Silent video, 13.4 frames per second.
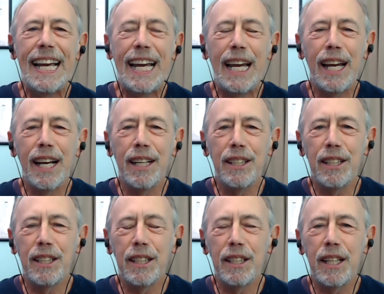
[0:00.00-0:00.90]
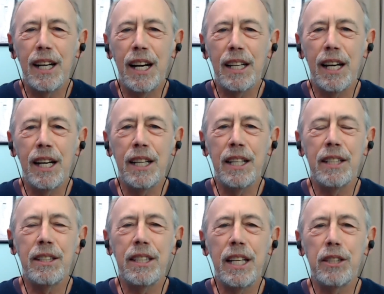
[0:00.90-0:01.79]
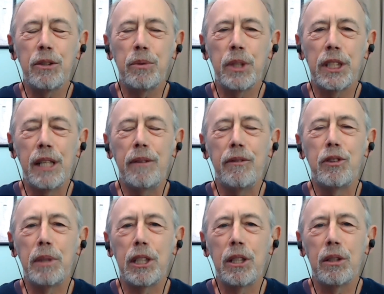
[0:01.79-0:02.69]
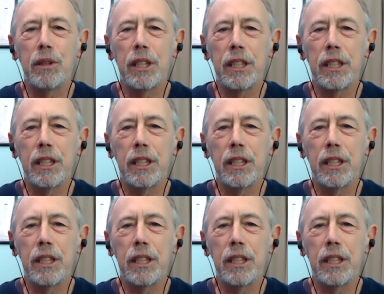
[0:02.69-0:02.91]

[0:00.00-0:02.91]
And I guess that's what keeps me going,